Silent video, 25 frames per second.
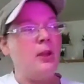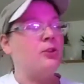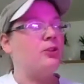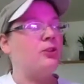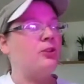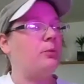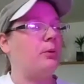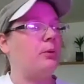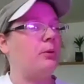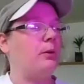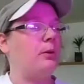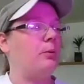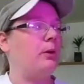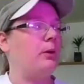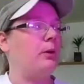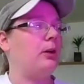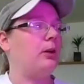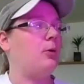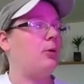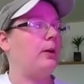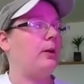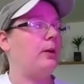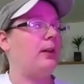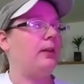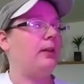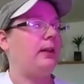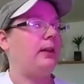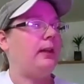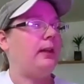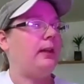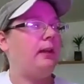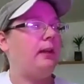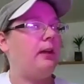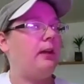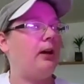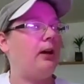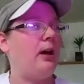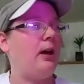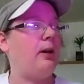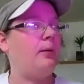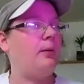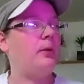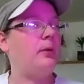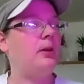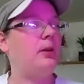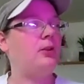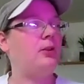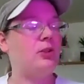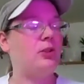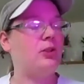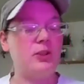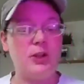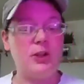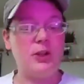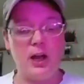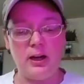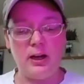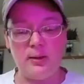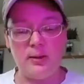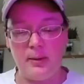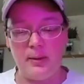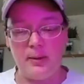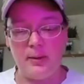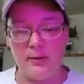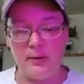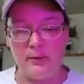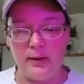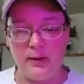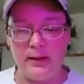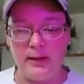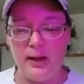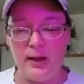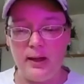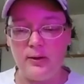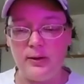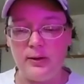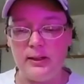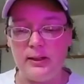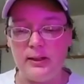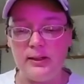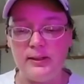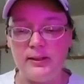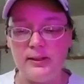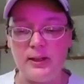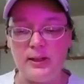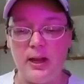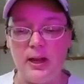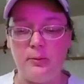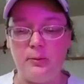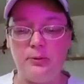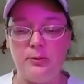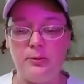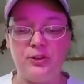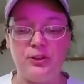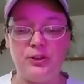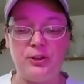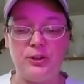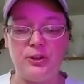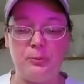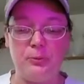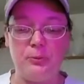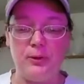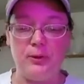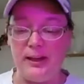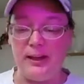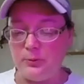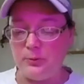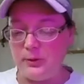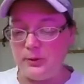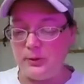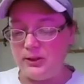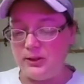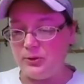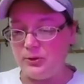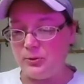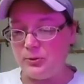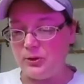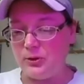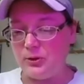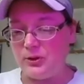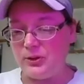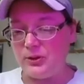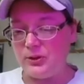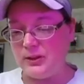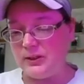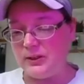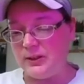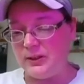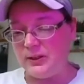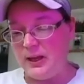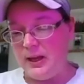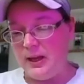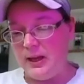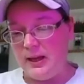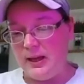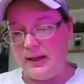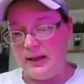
So what I want to quickly just talk about right now is some land resources